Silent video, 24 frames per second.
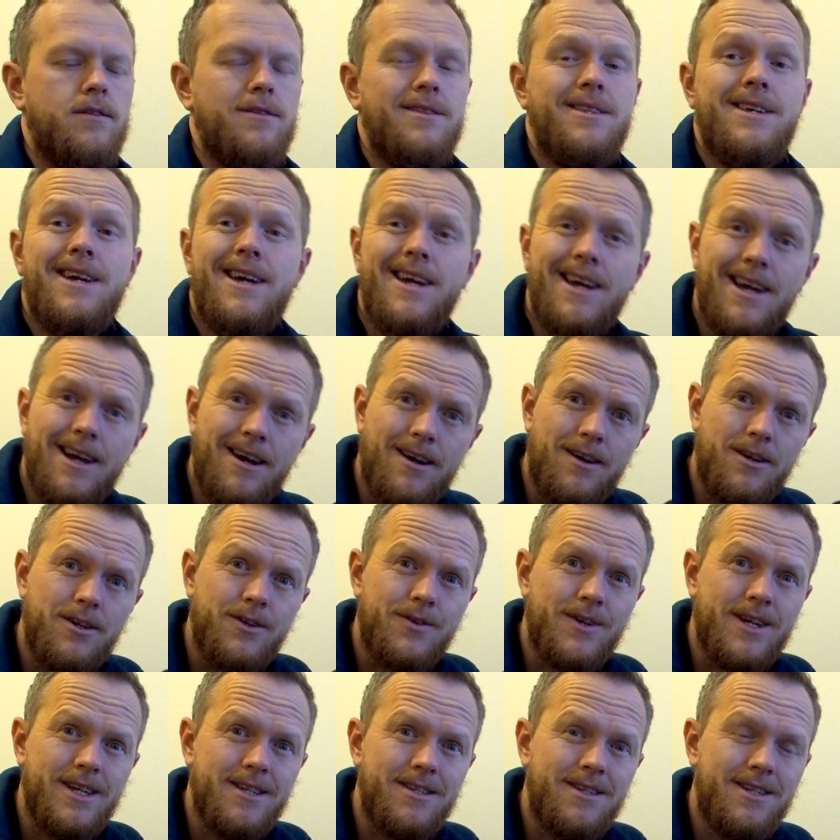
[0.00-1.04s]
take out your
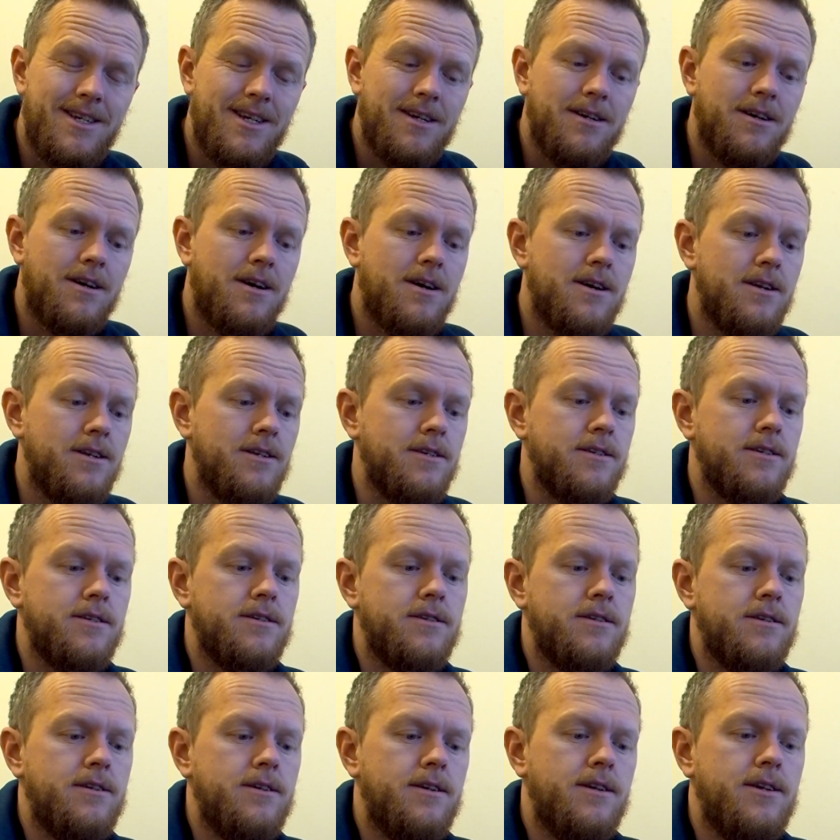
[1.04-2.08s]
SD cards,
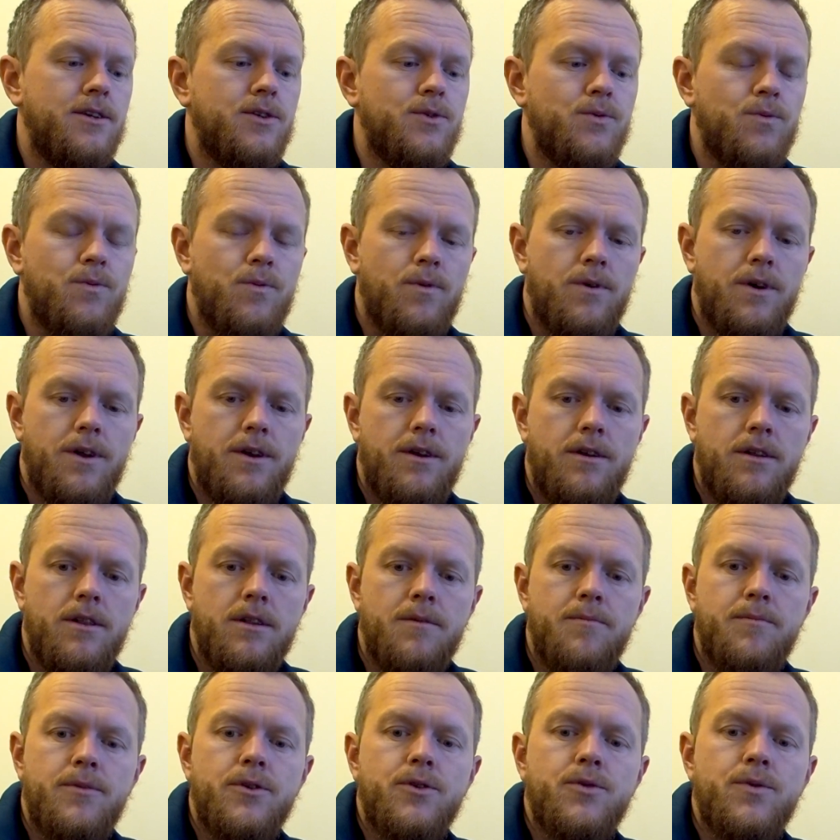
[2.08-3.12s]
is what
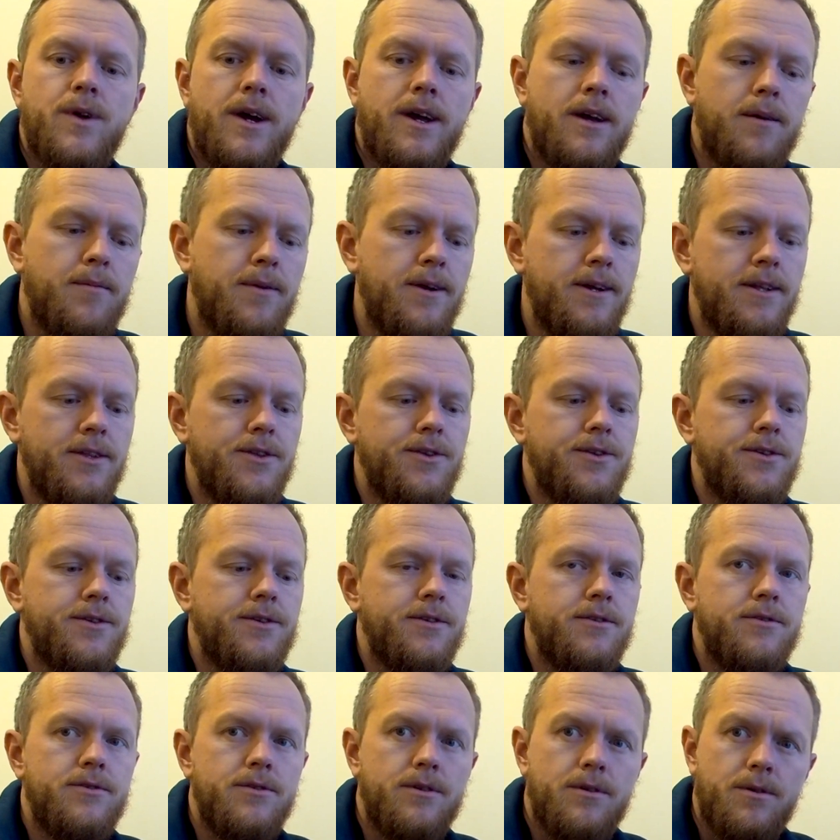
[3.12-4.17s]
Olympus recommends.
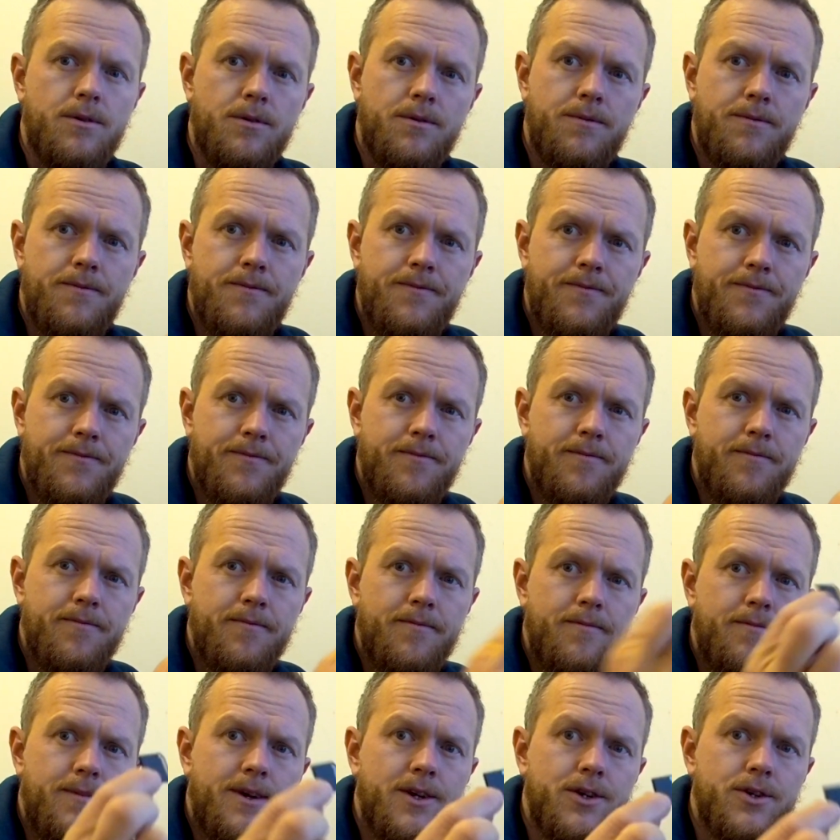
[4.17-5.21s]
So
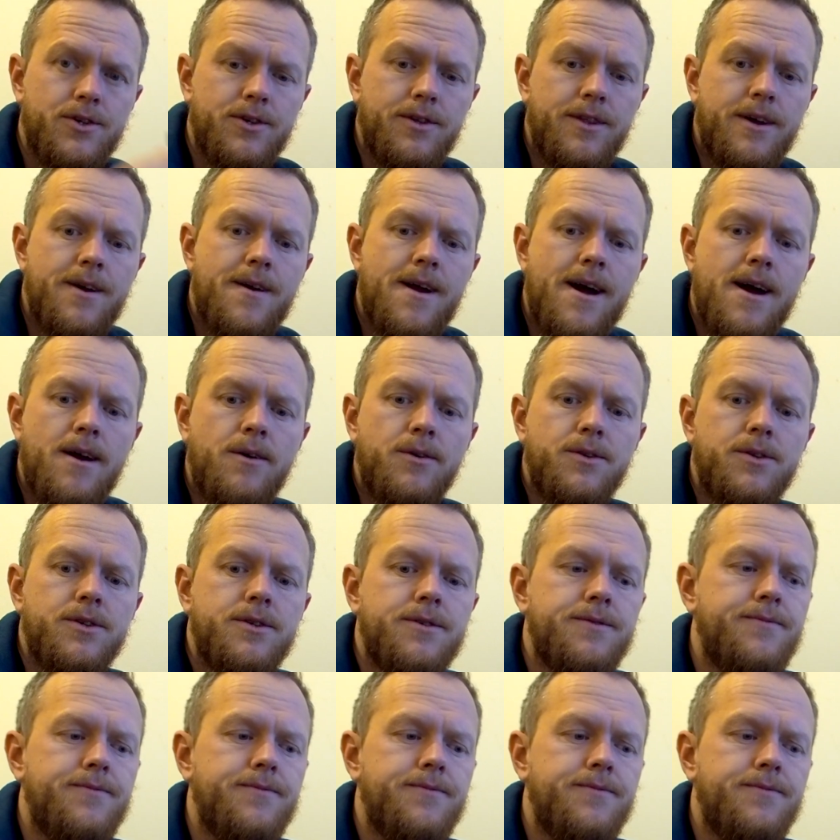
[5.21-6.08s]
make sure they're out.